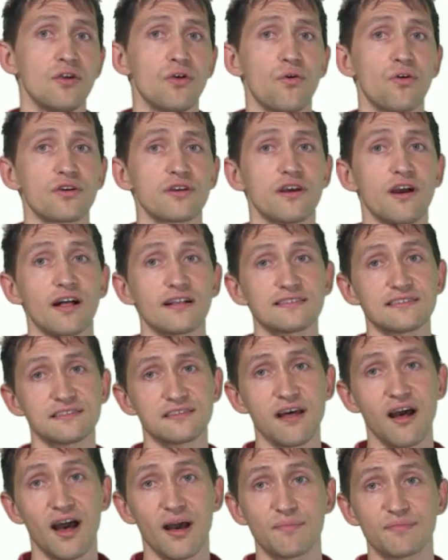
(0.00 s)
or call
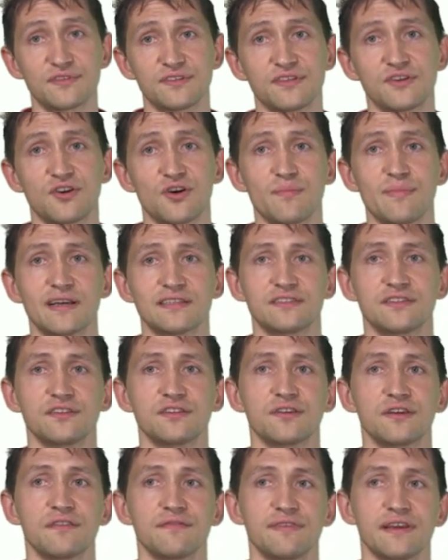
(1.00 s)
stop to go back to the
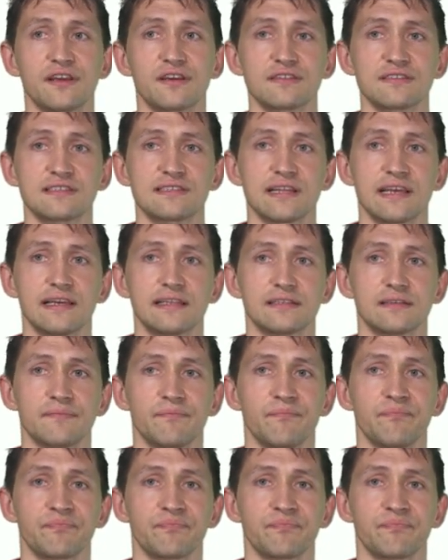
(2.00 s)
configured state.